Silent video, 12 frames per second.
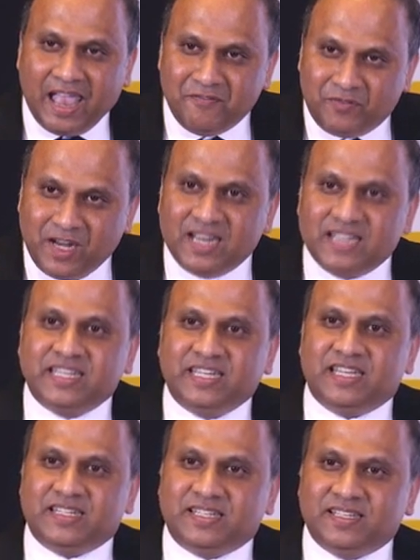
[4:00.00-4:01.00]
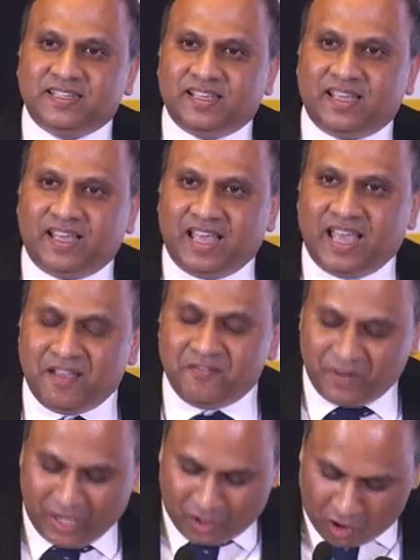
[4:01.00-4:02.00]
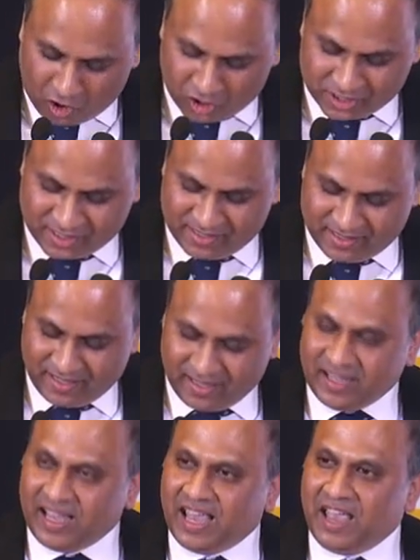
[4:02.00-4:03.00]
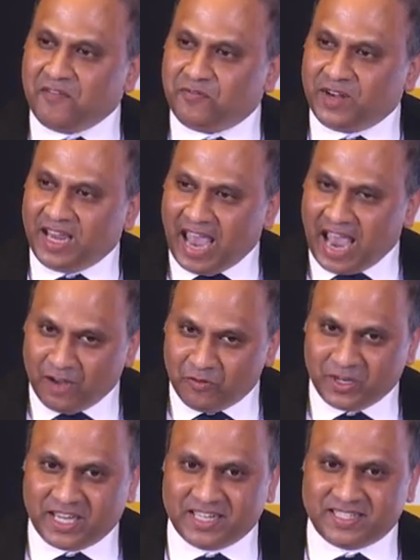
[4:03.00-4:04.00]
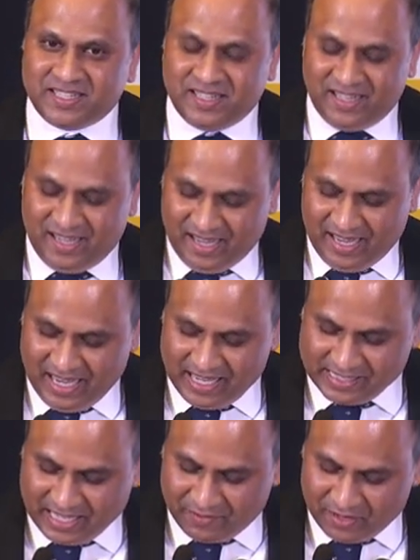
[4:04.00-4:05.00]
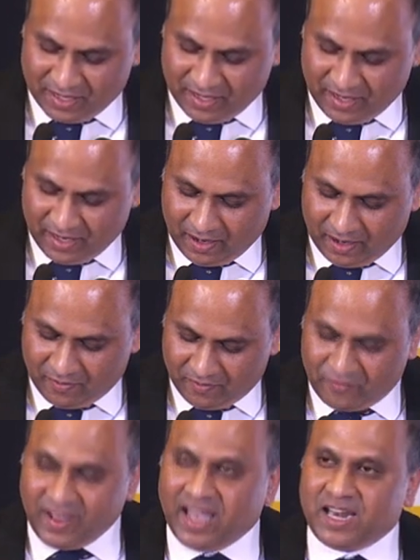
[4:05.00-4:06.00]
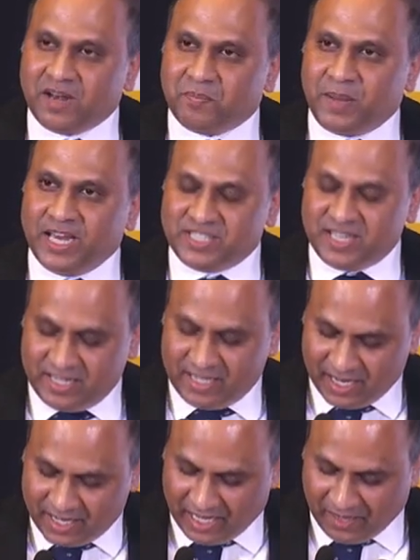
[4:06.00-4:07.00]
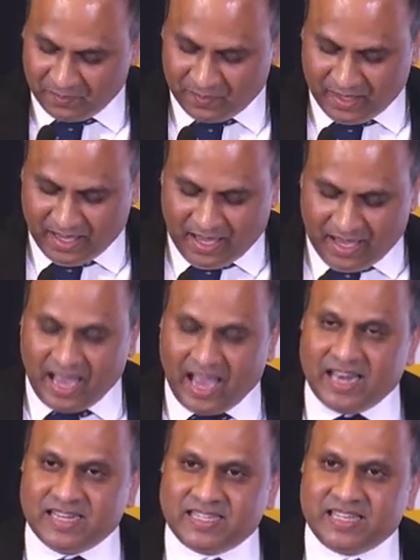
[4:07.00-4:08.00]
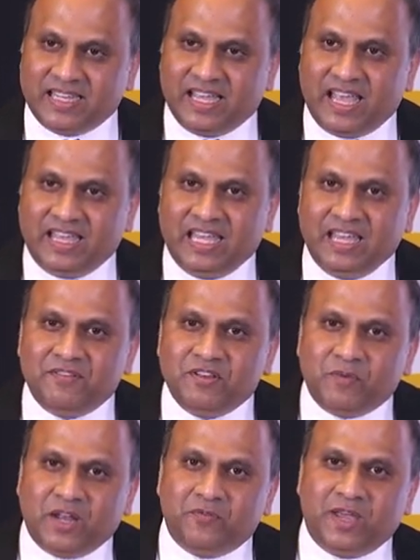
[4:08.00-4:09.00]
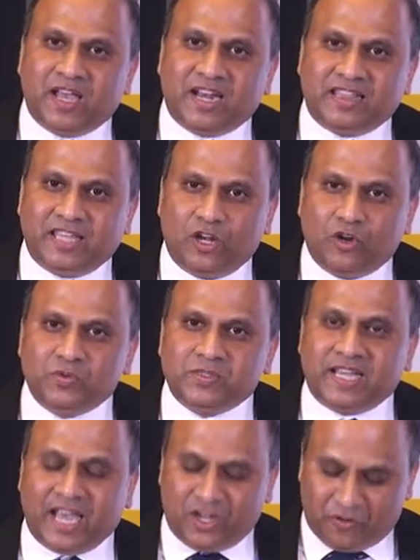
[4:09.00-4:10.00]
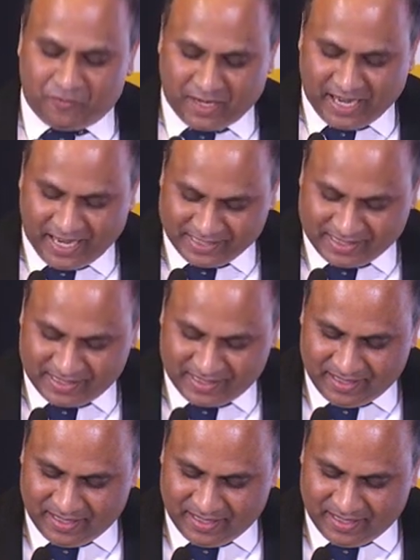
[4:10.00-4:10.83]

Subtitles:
Every litigant, every cause, every advocate is given a fair and patient hearing. And even when we are at the losing end of a case,